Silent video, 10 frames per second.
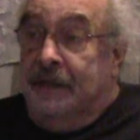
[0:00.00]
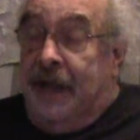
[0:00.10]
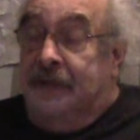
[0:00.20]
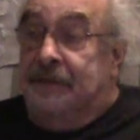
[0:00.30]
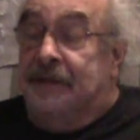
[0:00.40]

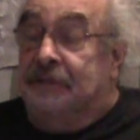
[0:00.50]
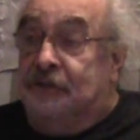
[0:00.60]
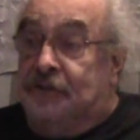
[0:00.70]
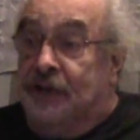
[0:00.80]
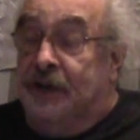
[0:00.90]
and then
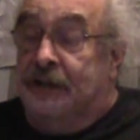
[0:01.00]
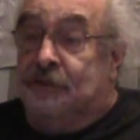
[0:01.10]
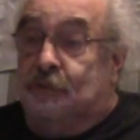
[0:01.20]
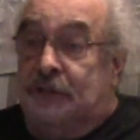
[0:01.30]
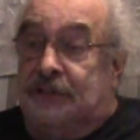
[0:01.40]
the judge,
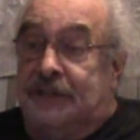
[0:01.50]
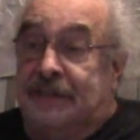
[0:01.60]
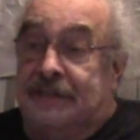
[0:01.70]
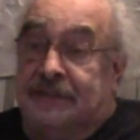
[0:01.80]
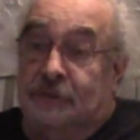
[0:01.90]
which
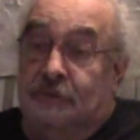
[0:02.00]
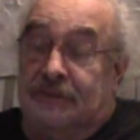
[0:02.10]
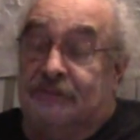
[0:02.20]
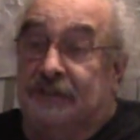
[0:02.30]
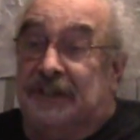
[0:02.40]
is, who
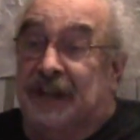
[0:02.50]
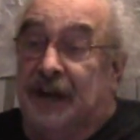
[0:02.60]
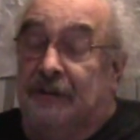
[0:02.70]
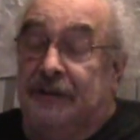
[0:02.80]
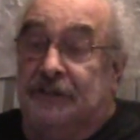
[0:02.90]
is
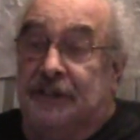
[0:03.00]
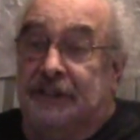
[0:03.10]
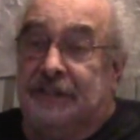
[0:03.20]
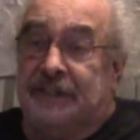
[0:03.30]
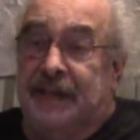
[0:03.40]
retiring judge,
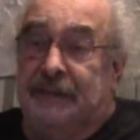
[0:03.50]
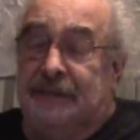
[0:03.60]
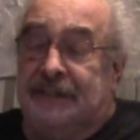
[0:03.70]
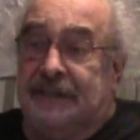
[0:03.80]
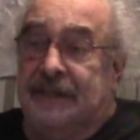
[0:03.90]
his name
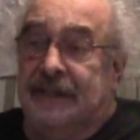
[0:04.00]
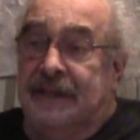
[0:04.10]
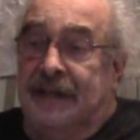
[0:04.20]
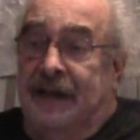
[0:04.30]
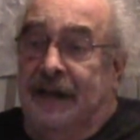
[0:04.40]
is
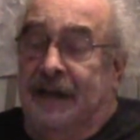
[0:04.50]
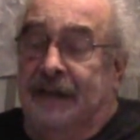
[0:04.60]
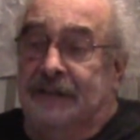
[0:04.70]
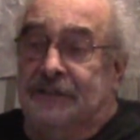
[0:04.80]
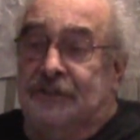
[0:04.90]

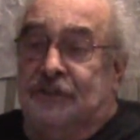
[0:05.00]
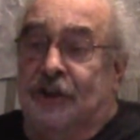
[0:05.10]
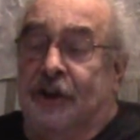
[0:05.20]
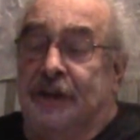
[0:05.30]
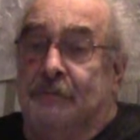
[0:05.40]
uh,
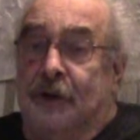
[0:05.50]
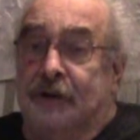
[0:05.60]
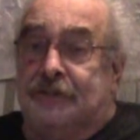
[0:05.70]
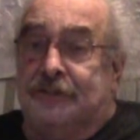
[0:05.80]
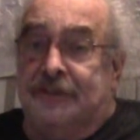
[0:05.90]
John
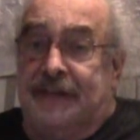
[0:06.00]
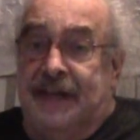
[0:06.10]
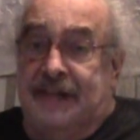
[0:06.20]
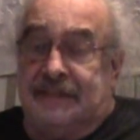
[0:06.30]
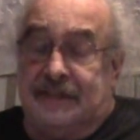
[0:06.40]
Marshall
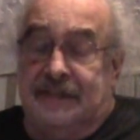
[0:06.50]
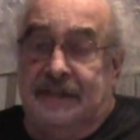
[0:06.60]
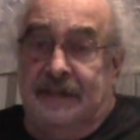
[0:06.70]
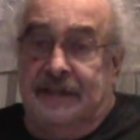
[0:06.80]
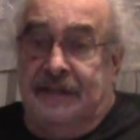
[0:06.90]
Kest.
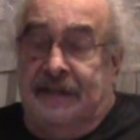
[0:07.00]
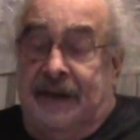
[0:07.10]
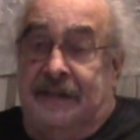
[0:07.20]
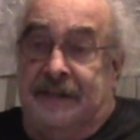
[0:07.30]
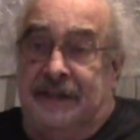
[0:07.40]

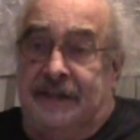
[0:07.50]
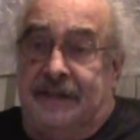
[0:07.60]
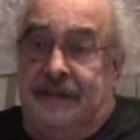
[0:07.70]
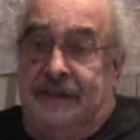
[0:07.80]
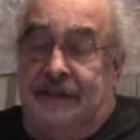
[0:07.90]
I think
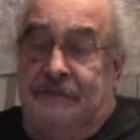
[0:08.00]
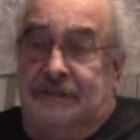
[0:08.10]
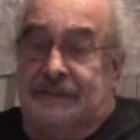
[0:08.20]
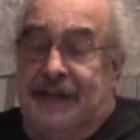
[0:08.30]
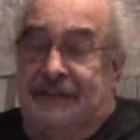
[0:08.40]
he
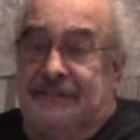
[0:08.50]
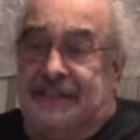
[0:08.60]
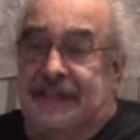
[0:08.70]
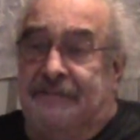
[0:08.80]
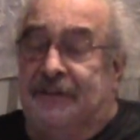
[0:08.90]
was about
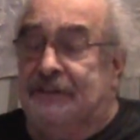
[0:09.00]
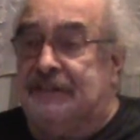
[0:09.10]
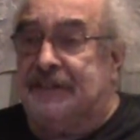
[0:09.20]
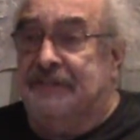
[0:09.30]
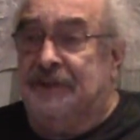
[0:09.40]
70 or
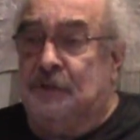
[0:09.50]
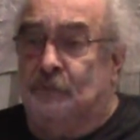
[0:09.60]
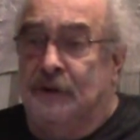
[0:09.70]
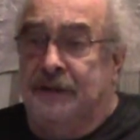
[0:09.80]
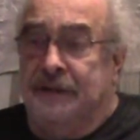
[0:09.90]

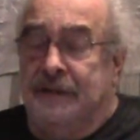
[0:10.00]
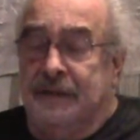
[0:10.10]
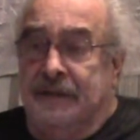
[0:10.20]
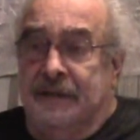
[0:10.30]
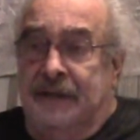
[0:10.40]
71.
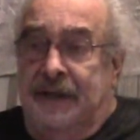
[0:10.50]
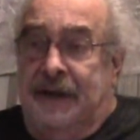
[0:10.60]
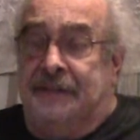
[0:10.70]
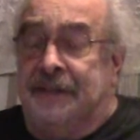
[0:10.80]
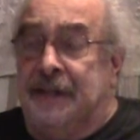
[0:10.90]
And
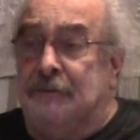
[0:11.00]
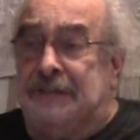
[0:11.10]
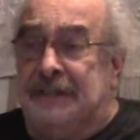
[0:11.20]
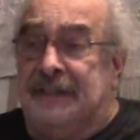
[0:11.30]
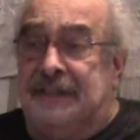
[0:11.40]
I think he was
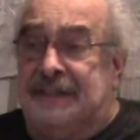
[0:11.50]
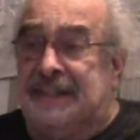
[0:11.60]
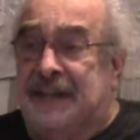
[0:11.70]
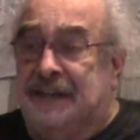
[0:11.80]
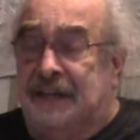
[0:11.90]
a little
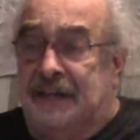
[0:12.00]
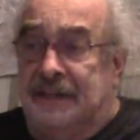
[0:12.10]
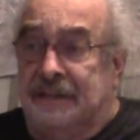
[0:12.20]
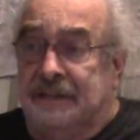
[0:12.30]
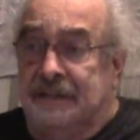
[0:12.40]

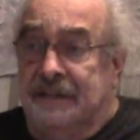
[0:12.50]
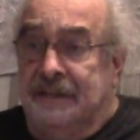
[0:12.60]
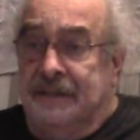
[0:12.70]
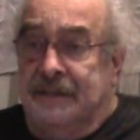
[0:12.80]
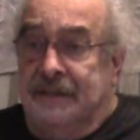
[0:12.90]
senile.
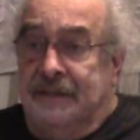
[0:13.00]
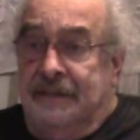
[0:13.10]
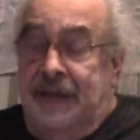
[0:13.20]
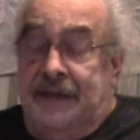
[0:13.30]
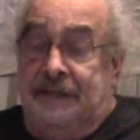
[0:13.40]

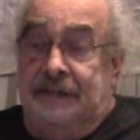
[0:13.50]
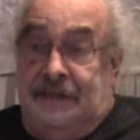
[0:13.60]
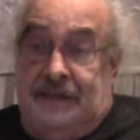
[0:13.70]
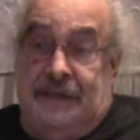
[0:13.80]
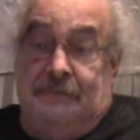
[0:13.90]
And he,
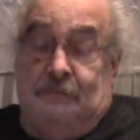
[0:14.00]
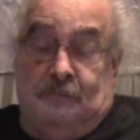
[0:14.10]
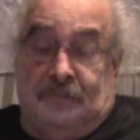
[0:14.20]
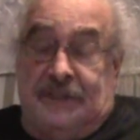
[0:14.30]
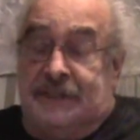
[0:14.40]
he
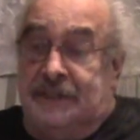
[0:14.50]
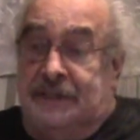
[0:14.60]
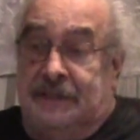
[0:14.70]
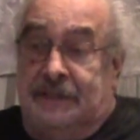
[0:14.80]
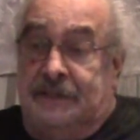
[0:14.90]
listened
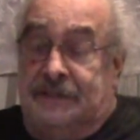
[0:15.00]
to